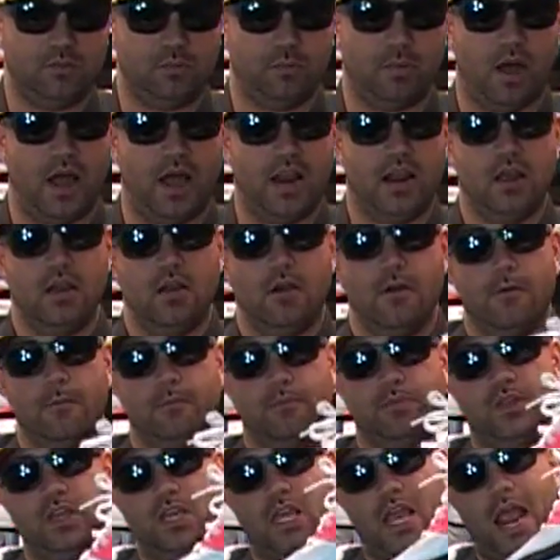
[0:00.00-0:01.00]
But
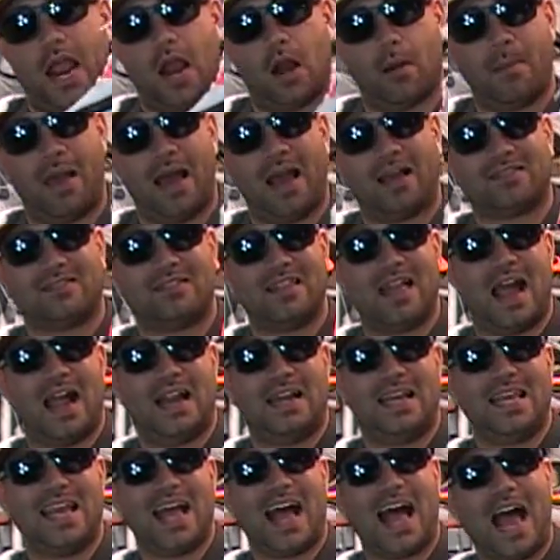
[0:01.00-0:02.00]
the Air Max
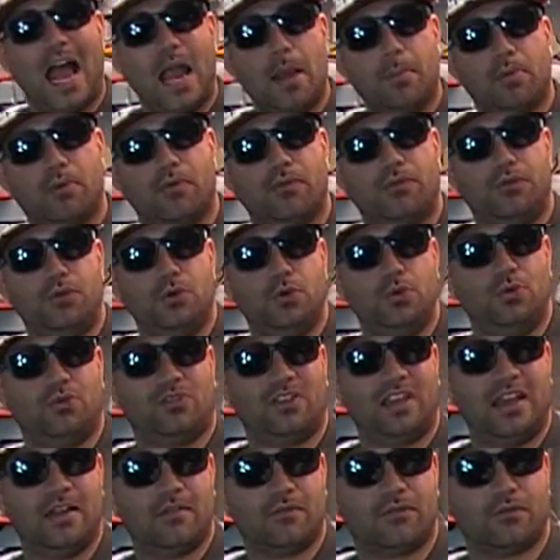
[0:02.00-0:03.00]
90
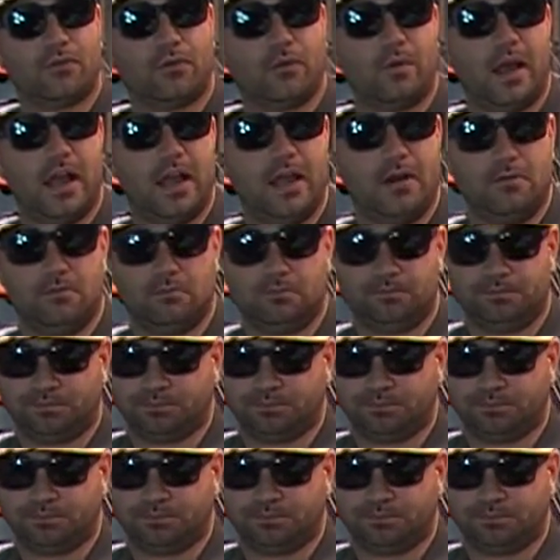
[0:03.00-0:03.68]
Hyperfuse Infrared,